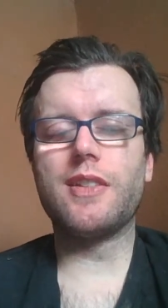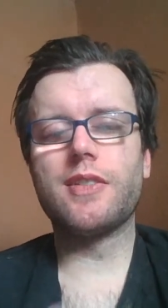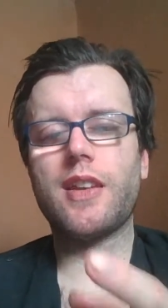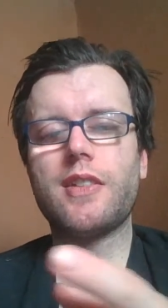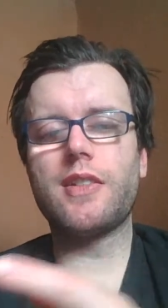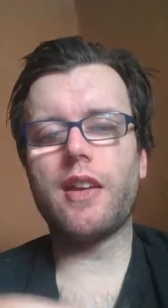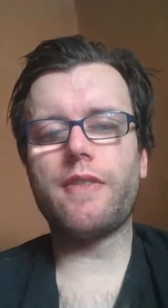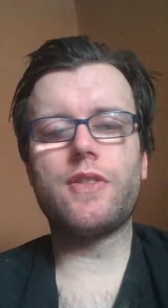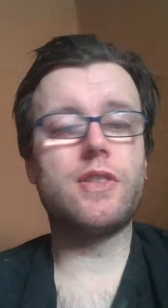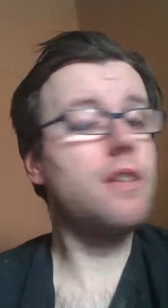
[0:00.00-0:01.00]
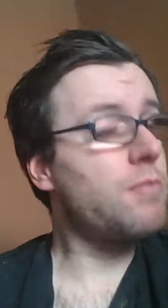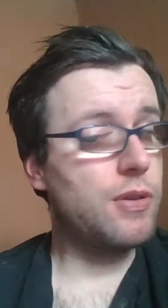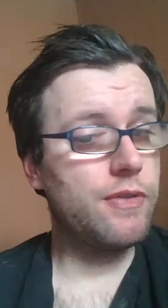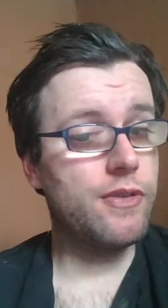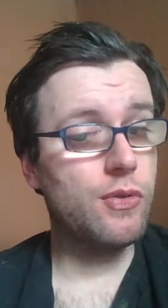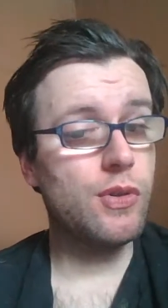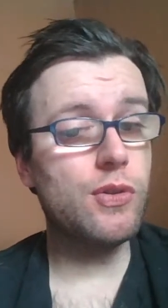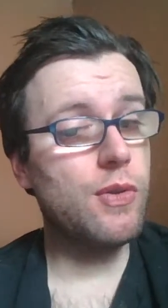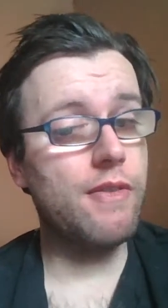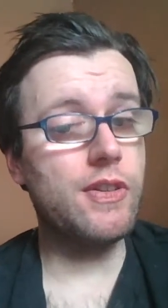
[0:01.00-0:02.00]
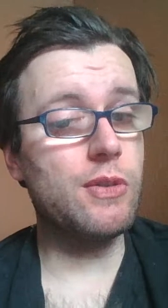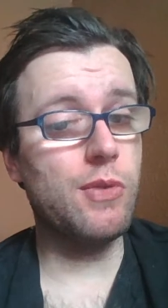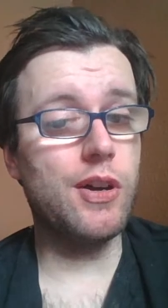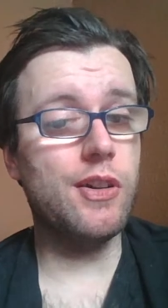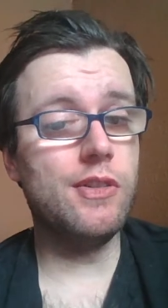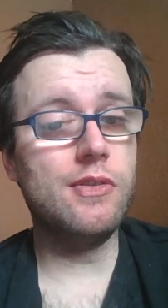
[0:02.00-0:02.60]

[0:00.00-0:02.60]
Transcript: Stay safe, stay beautiful, whoever you are,